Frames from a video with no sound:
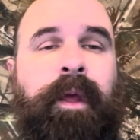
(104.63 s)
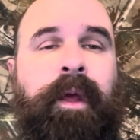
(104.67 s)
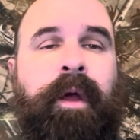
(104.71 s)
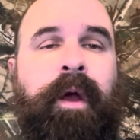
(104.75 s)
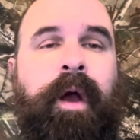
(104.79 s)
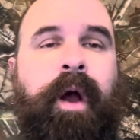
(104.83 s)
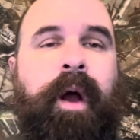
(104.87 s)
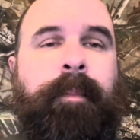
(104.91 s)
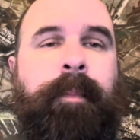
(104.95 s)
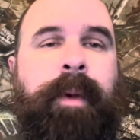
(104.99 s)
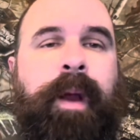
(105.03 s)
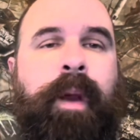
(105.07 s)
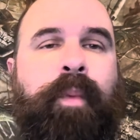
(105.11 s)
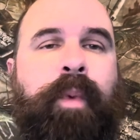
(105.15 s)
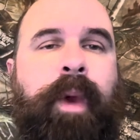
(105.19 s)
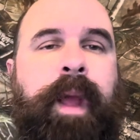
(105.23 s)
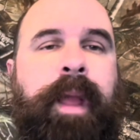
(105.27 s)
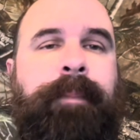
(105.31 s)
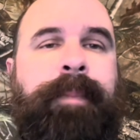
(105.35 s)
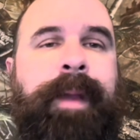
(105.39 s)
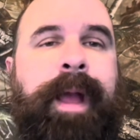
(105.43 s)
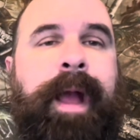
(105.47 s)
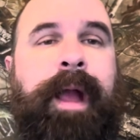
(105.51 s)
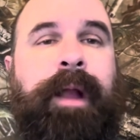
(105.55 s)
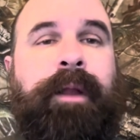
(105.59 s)
my way
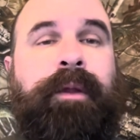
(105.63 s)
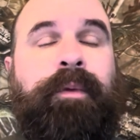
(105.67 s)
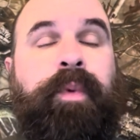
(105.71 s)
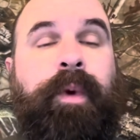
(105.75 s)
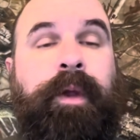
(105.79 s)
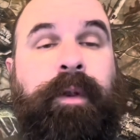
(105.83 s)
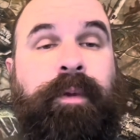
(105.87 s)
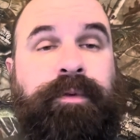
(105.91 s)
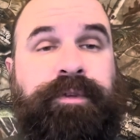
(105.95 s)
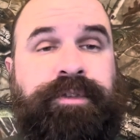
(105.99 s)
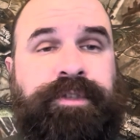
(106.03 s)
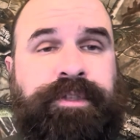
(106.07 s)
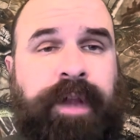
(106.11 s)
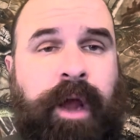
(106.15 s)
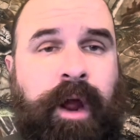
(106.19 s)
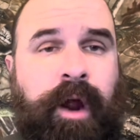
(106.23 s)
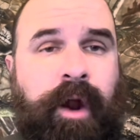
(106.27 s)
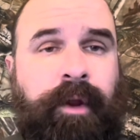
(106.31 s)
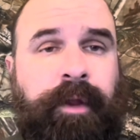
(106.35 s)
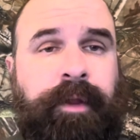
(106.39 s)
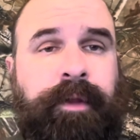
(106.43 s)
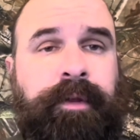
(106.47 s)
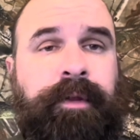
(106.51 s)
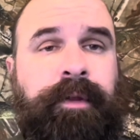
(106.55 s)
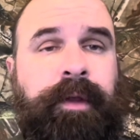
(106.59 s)
back when it was
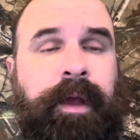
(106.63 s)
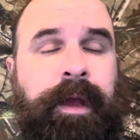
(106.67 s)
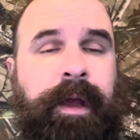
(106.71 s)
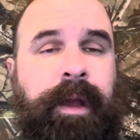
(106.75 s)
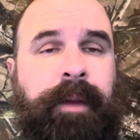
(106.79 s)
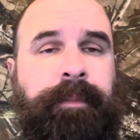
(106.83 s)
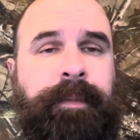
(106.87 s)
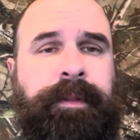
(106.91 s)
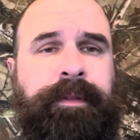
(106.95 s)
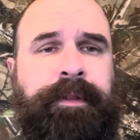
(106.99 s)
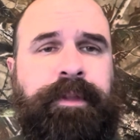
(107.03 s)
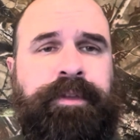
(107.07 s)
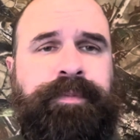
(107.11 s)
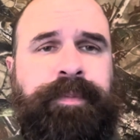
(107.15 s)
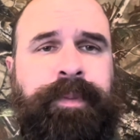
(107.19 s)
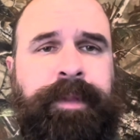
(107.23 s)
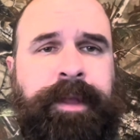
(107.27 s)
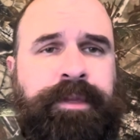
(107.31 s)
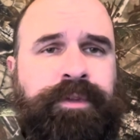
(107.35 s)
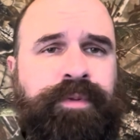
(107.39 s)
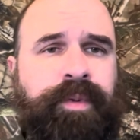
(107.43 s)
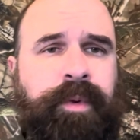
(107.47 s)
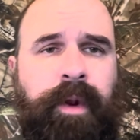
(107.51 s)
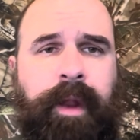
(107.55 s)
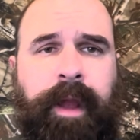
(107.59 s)
dark, in this
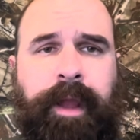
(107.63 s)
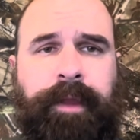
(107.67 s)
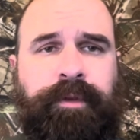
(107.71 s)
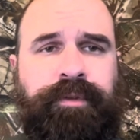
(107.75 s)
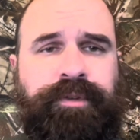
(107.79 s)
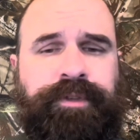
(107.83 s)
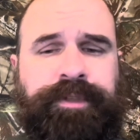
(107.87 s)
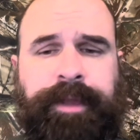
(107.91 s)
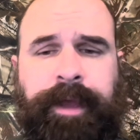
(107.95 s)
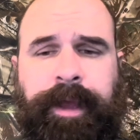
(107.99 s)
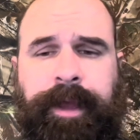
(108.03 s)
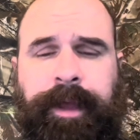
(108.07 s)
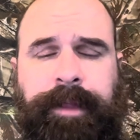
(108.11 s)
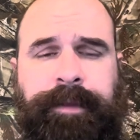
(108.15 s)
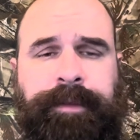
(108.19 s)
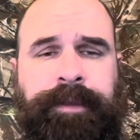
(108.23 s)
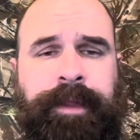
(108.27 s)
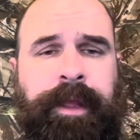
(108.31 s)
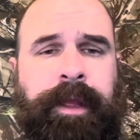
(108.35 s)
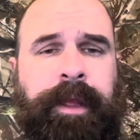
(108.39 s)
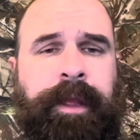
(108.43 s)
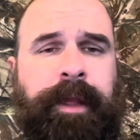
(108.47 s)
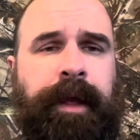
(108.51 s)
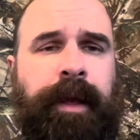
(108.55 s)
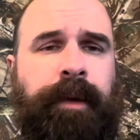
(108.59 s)
place where I used to hunt,
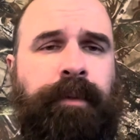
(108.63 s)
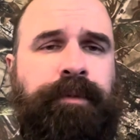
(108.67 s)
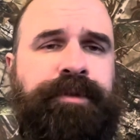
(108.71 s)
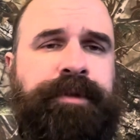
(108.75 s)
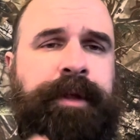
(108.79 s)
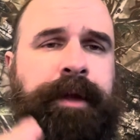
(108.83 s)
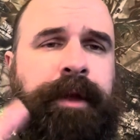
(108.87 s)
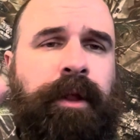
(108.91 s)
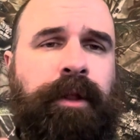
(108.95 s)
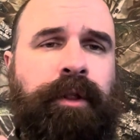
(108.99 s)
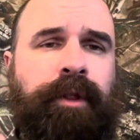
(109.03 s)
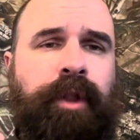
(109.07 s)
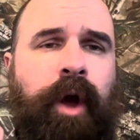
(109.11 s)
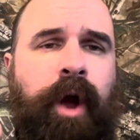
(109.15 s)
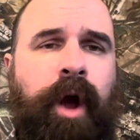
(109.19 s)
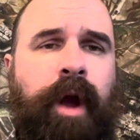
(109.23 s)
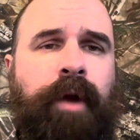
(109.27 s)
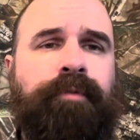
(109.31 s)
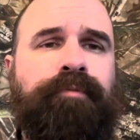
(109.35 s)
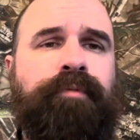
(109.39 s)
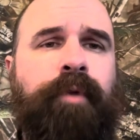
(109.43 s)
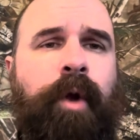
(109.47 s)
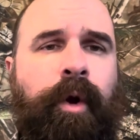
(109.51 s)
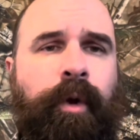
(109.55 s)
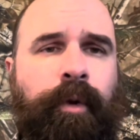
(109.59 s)
it was like a long
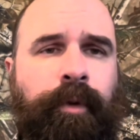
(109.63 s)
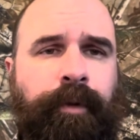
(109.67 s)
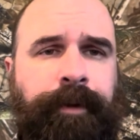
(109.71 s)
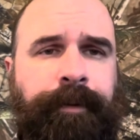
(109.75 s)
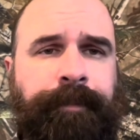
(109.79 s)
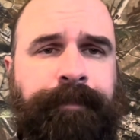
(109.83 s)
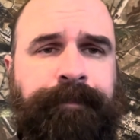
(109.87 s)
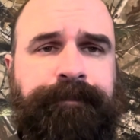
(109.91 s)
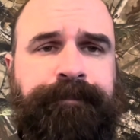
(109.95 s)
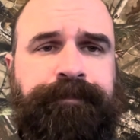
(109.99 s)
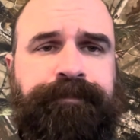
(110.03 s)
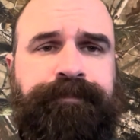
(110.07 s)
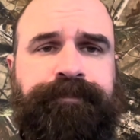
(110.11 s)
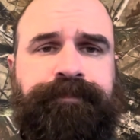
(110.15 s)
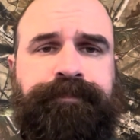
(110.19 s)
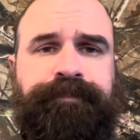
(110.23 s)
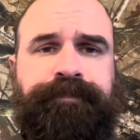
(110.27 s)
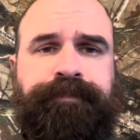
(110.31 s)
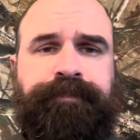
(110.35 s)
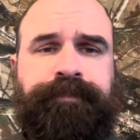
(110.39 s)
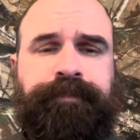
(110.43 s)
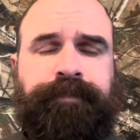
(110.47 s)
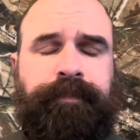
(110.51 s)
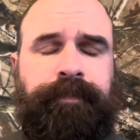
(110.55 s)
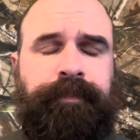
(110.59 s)
road,
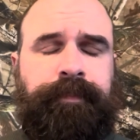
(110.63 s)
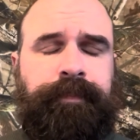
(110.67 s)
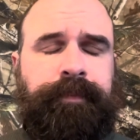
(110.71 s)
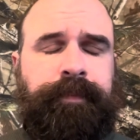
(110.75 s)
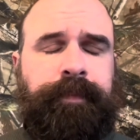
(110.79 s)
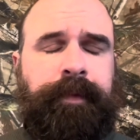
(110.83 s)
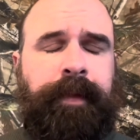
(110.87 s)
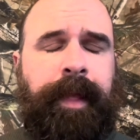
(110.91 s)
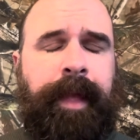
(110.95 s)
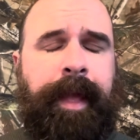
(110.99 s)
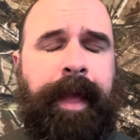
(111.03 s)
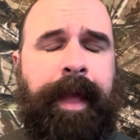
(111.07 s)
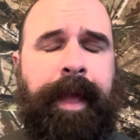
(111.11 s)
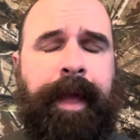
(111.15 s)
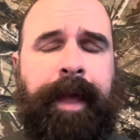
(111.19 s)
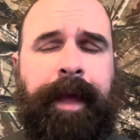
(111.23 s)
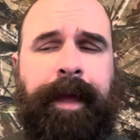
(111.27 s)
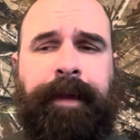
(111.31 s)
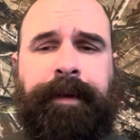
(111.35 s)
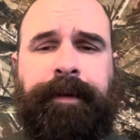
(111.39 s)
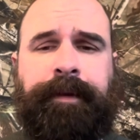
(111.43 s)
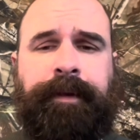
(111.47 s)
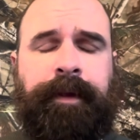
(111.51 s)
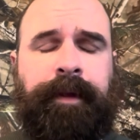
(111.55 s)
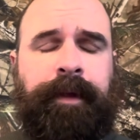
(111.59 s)

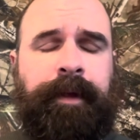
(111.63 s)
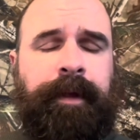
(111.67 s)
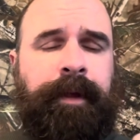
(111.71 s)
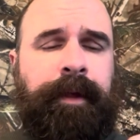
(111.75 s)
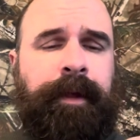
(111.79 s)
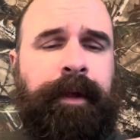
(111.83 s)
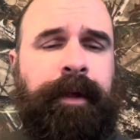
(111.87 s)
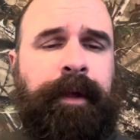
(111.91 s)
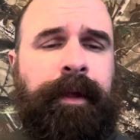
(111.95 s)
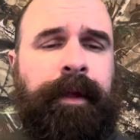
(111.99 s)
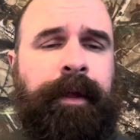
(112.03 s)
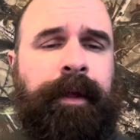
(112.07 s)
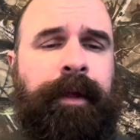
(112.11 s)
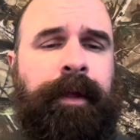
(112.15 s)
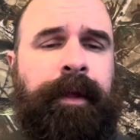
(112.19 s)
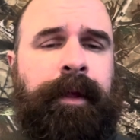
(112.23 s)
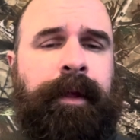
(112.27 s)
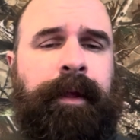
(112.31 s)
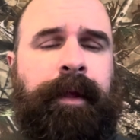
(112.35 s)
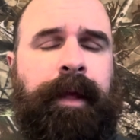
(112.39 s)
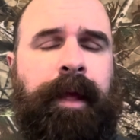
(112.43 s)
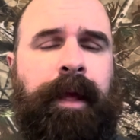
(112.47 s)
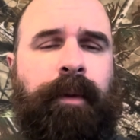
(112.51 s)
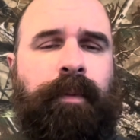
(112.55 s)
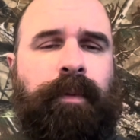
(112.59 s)
and
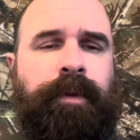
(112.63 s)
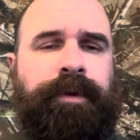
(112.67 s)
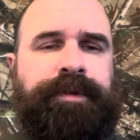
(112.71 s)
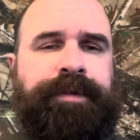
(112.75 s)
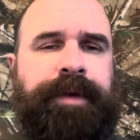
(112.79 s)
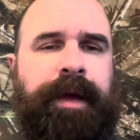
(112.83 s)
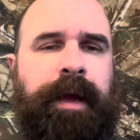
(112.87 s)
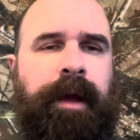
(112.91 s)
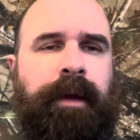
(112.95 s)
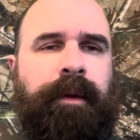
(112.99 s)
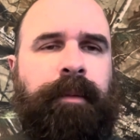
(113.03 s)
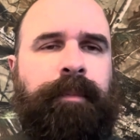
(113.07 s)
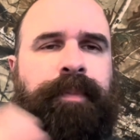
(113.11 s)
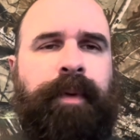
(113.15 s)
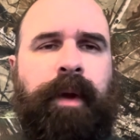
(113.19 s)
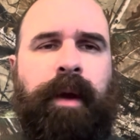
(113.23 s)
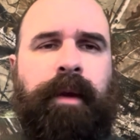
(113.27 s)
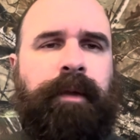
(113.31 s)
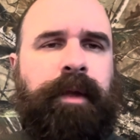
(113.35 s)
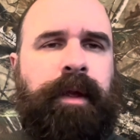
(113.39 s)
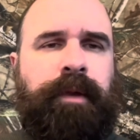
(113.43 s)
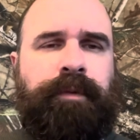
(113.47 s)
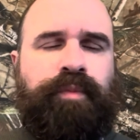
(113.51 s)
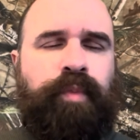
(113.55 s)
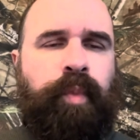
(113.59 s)
it was
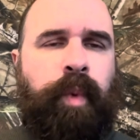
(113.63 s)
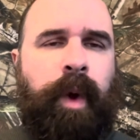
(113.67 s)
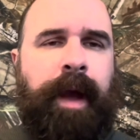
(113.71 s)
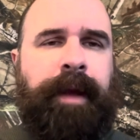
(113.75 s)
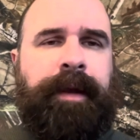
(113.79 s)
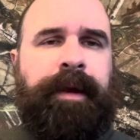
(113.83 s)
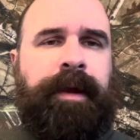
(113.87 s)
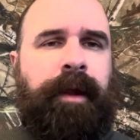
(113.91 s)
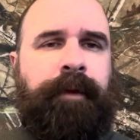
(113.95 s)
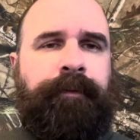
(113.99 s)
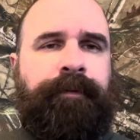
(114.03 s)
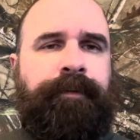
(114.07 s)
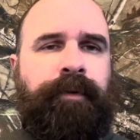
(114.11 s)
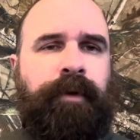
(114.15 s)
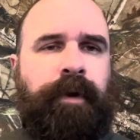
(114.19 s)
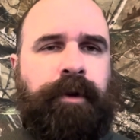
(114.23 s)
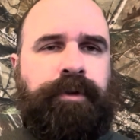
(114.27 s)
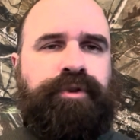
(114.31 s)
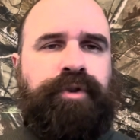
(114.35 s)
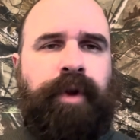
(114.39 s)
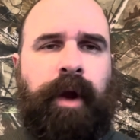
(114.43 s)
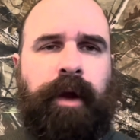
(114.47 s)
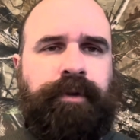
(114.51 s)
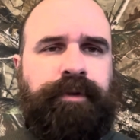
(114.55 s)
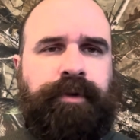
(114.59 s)
wide enough for a
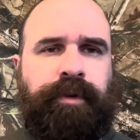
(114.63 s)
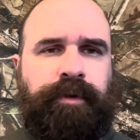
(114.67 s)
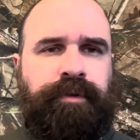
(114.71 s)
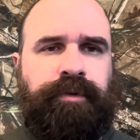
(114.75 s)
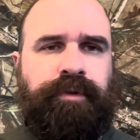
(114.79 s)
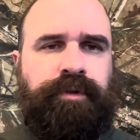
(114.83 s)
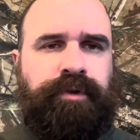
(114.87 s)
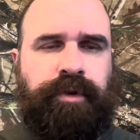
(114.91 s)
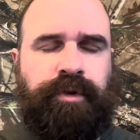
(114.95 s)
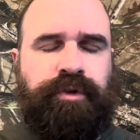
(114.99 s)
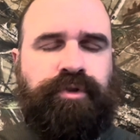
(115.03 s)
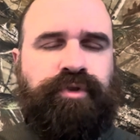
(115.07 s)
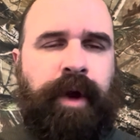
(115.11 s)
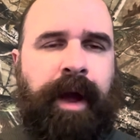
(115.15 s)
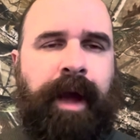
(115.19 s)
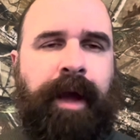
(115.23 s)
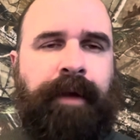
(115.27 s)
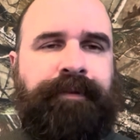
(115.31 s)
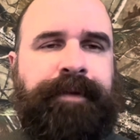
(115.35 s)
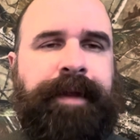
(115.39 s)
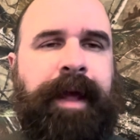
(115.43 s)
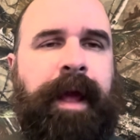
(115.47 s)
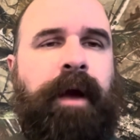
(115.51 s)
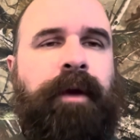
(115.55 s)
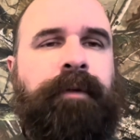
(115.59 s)
truck to drive
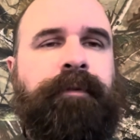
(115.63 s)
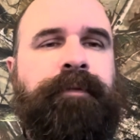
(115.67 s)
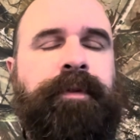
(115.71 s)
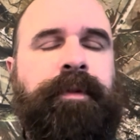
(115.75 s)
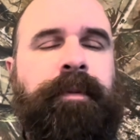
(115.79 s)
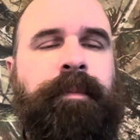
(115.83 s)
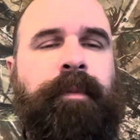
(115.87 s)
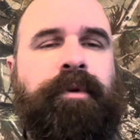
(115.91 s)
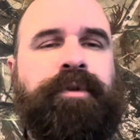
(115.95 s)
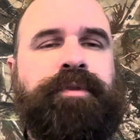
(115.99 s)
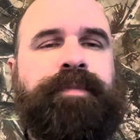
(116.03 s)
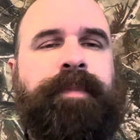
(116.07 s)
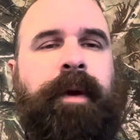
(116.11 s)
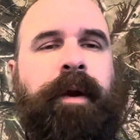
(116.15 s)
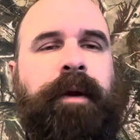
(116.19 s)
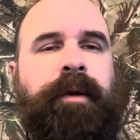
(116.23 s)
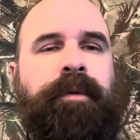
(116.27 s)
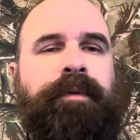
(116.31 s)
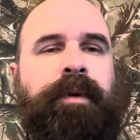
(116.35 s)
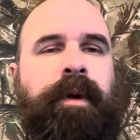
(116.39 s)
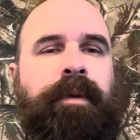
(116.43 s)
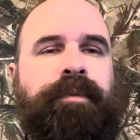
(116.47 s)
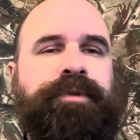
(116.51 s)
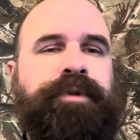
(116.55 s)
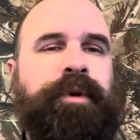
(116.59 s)
down for the most part.
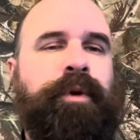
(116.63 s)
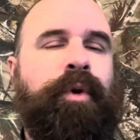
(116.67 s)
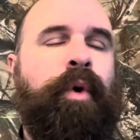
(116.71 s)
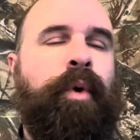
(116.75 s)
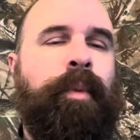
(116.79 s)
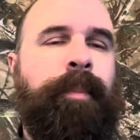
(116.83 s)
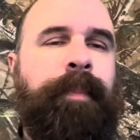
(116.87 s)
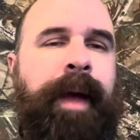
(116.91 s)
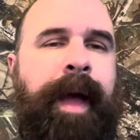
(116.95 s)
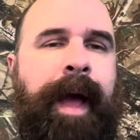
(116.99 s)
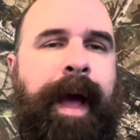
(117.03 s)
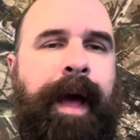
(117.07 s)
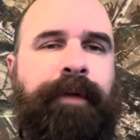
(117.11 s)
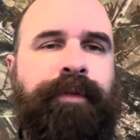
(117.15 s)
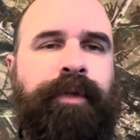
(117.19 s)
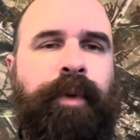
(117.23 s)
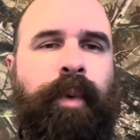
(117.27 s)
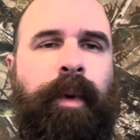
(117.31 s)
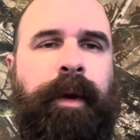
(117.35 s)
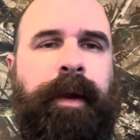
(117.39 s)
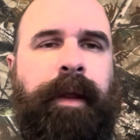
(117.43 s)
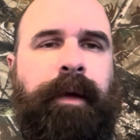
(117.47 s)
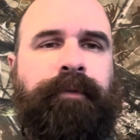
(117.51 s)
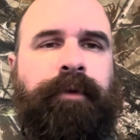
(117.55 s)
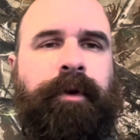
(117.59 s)
It was an old path or
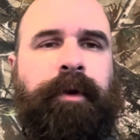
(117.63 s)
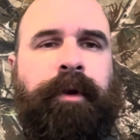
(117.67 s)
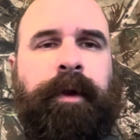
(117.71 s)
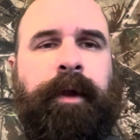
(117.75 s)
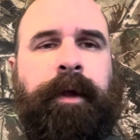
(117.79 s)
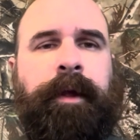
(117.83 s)
whatever.